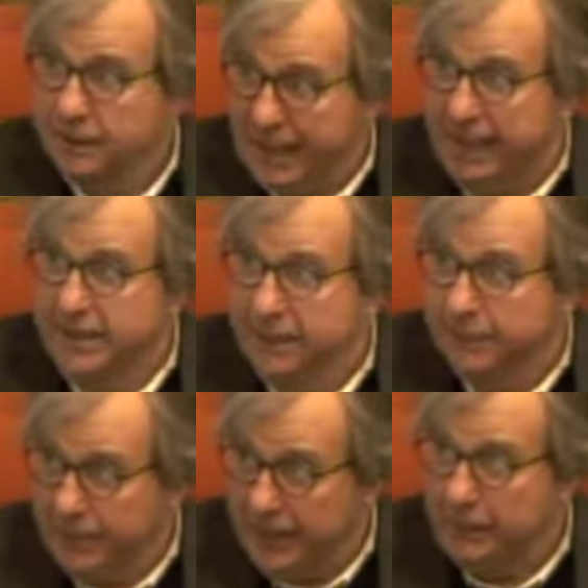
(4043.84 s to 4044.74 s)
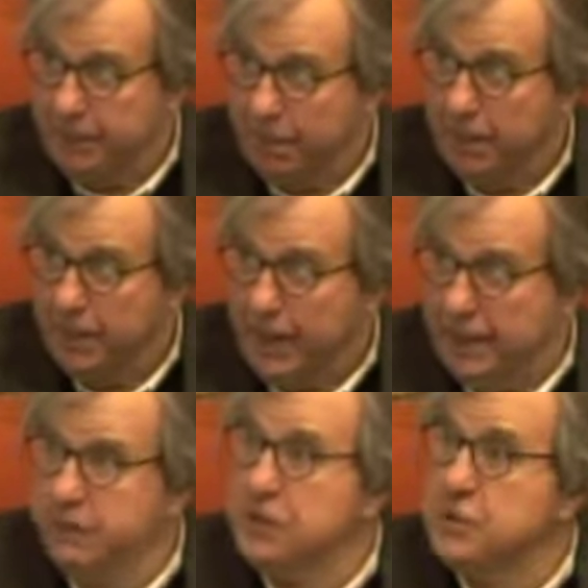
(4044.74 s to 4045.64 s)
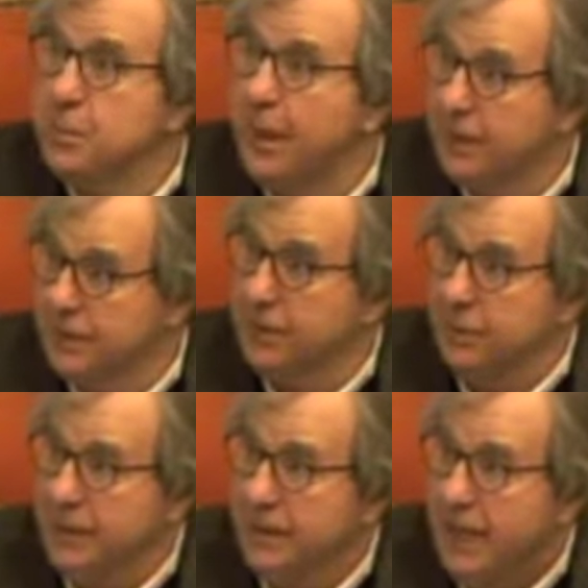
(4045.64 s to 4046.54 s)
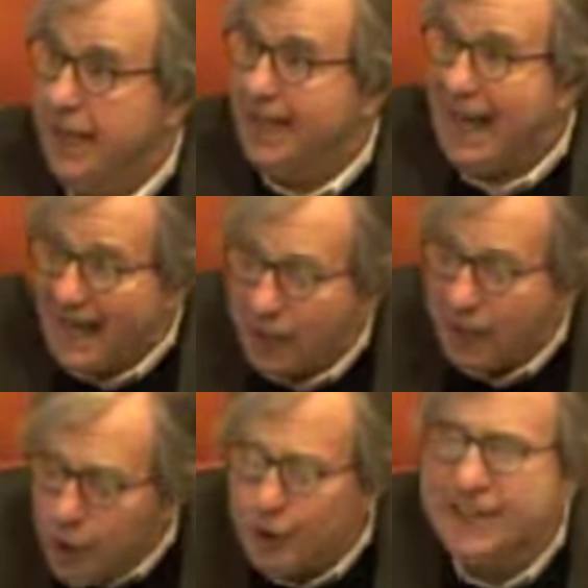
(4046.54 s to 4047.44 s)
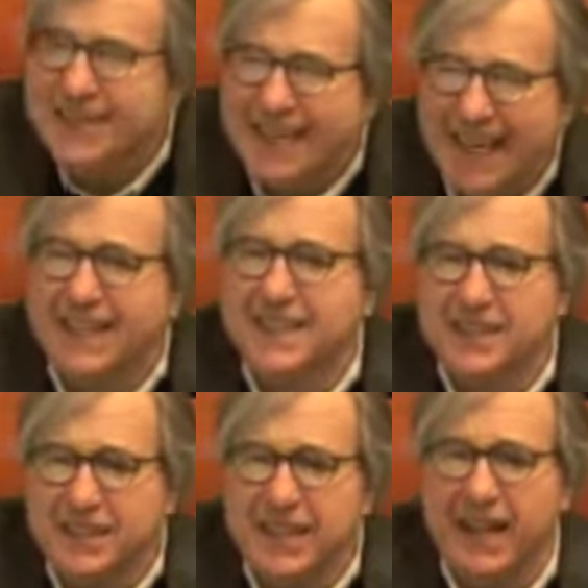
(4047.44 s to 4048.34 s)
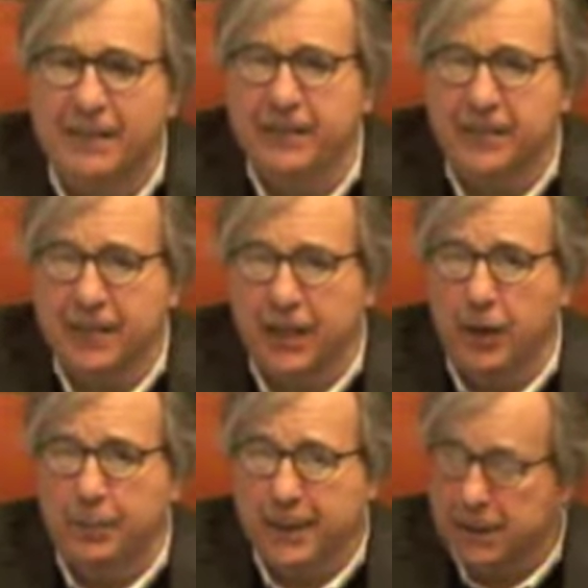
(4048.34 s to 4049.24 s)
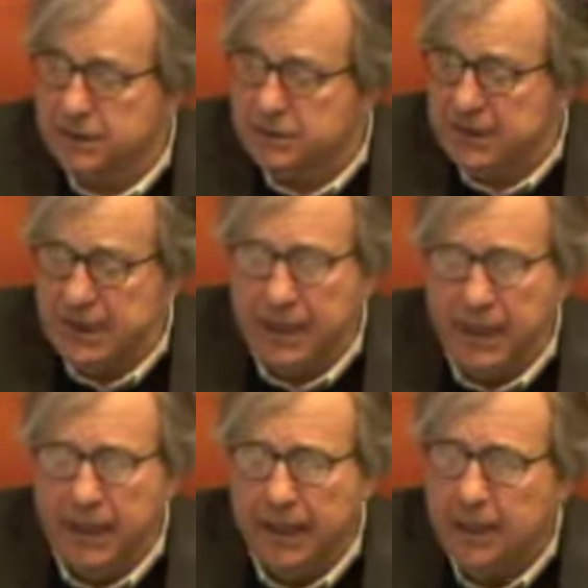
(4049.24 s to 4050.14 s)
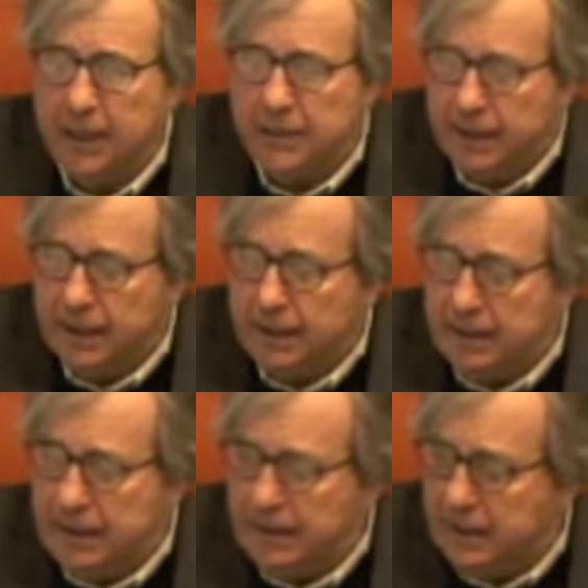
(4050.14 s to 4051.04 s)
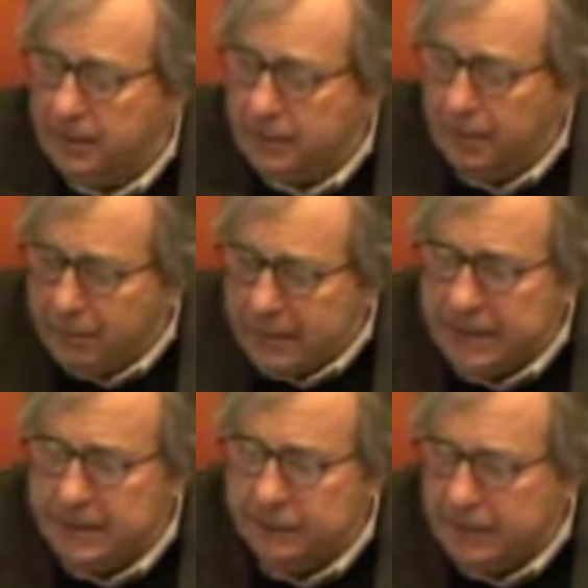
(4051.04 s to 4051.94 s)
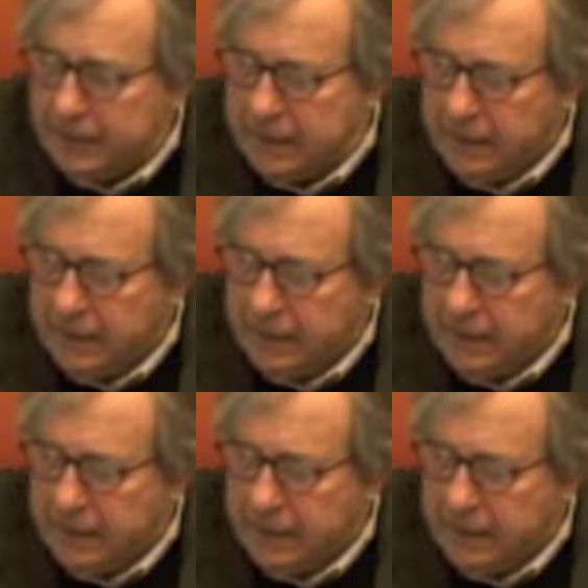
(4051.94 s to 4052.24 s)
that, right? And respond to it. And I couldn't get it done, because the military,